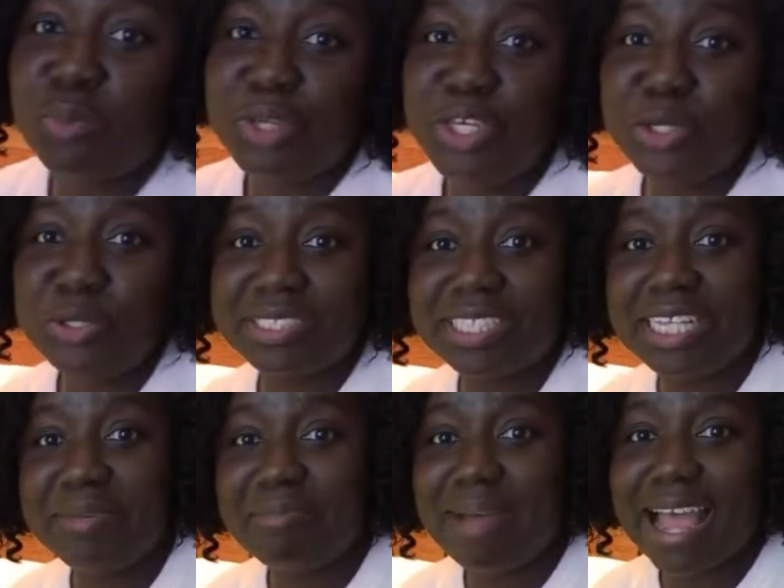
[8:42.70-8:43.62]
be
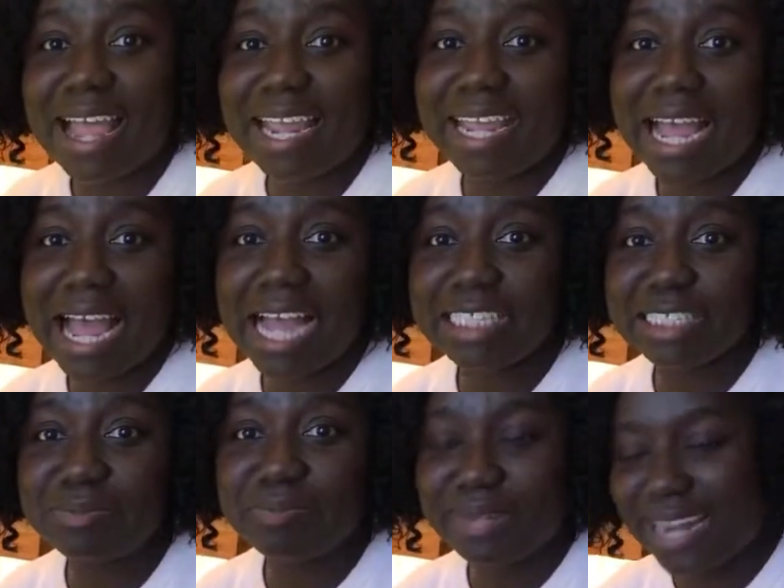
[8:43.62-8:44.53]
using my
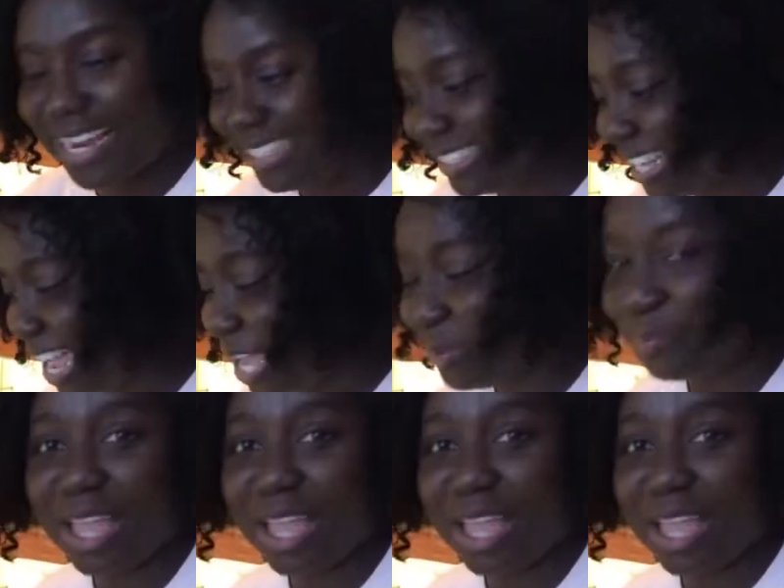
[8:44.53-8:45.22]
hand blender.